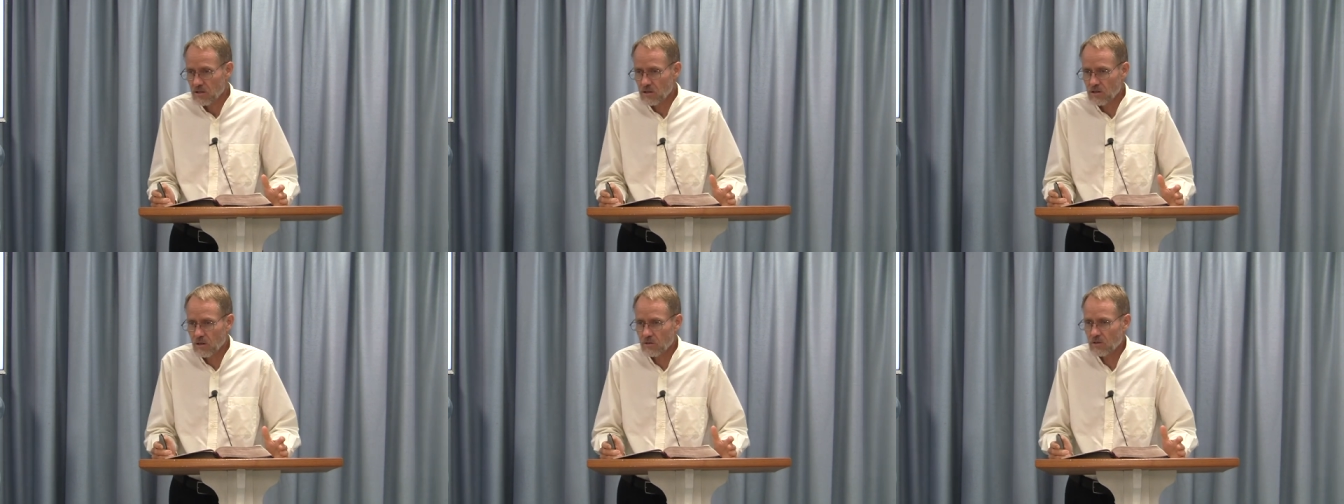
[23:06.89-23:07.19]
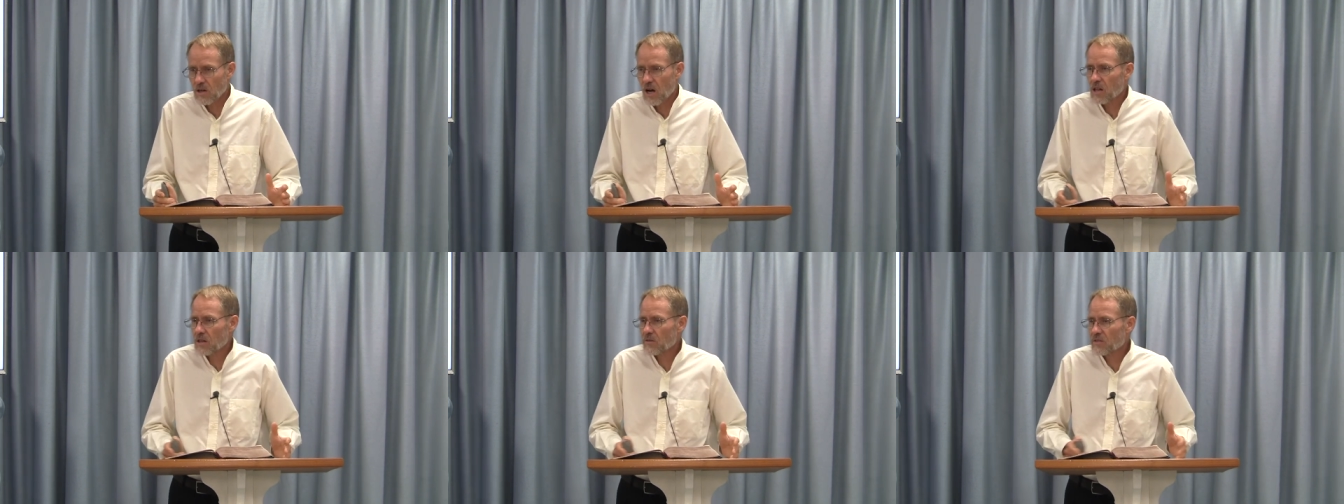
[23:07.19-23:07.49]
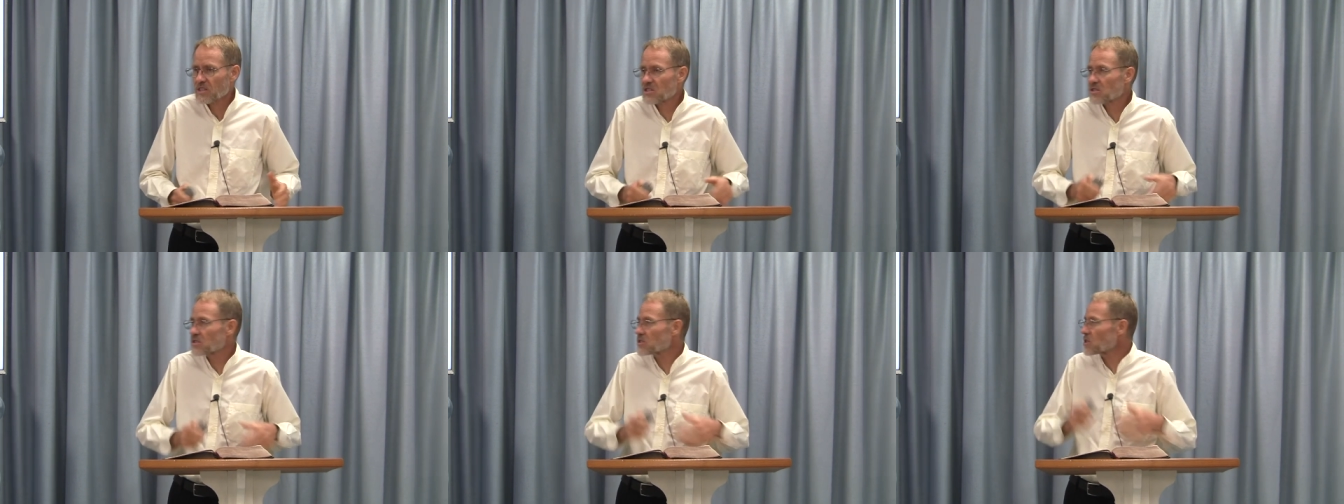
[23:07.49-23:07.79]
You don't all of
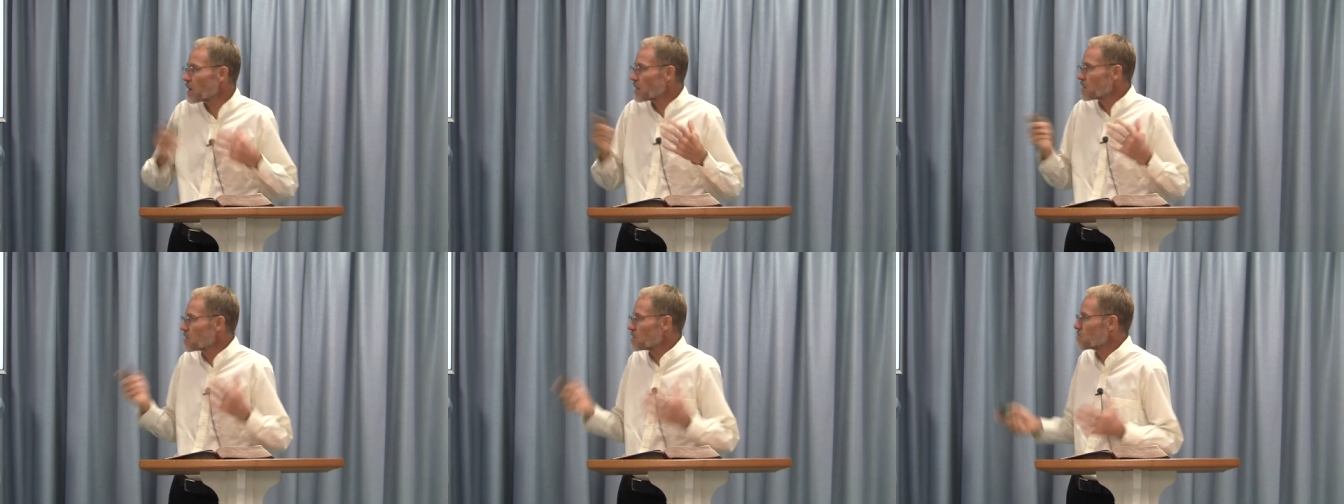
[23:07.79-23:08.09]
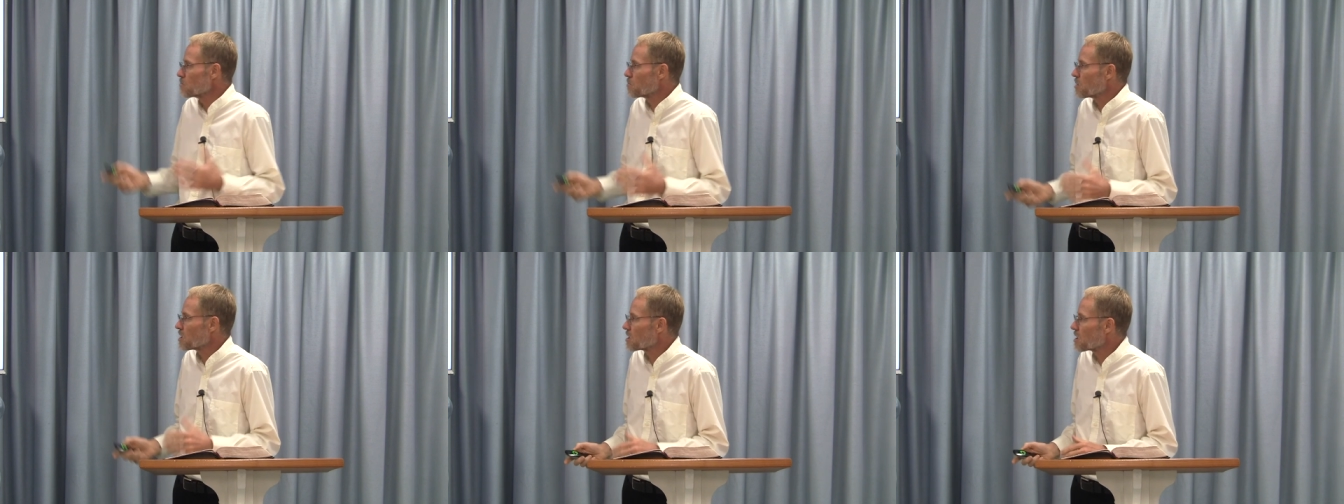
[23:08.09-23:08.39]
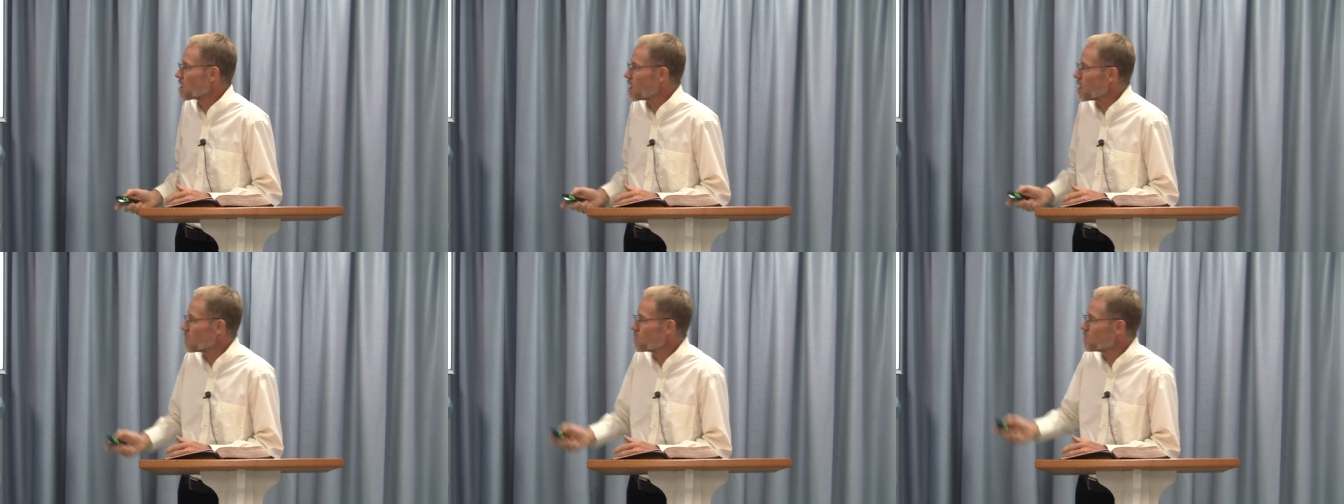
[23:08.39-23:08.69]
a sudden
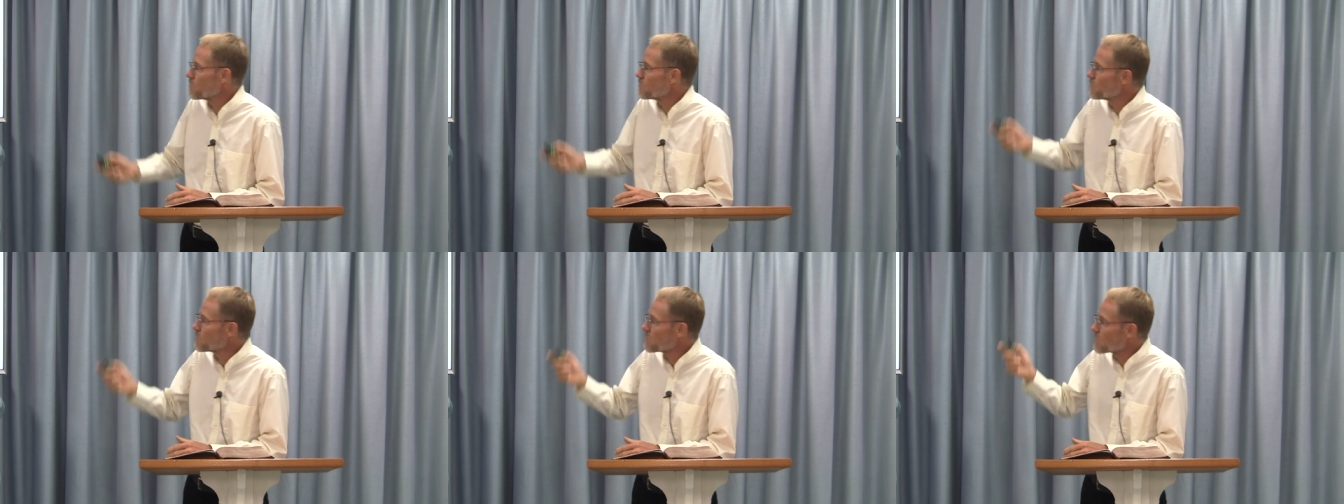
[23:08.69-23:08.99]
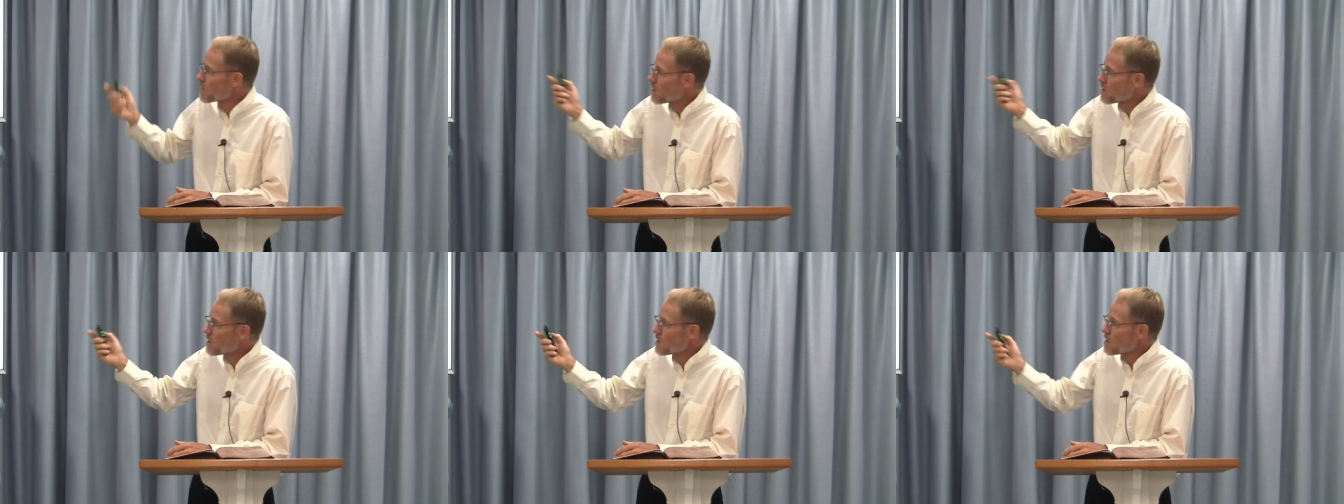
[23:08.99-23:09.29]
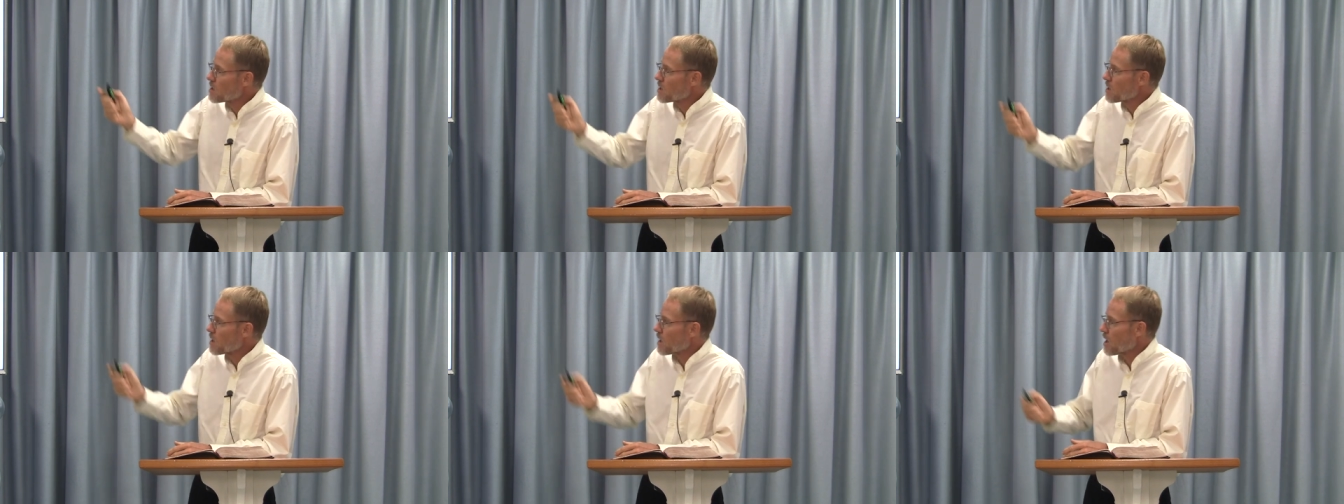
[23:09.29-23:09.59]
become
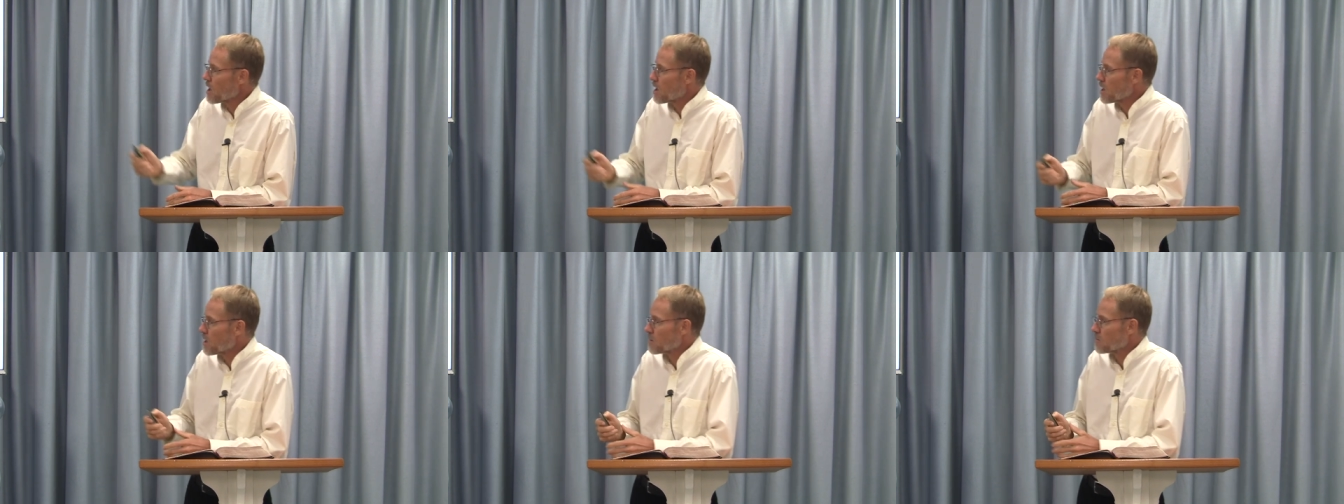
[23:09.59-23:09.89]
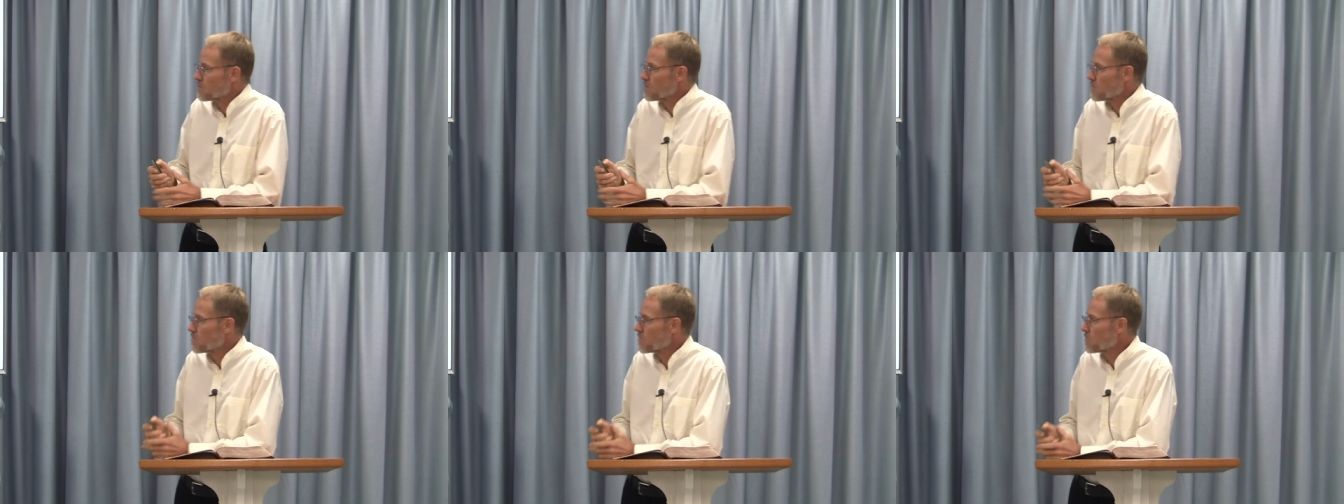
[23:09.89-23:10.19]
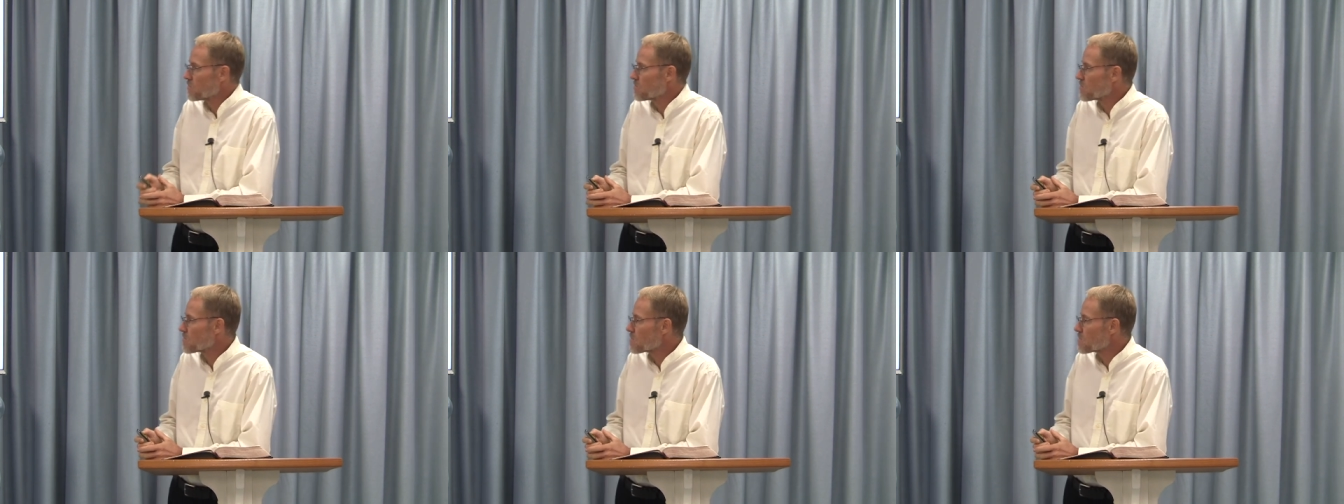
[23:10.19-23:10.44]
um,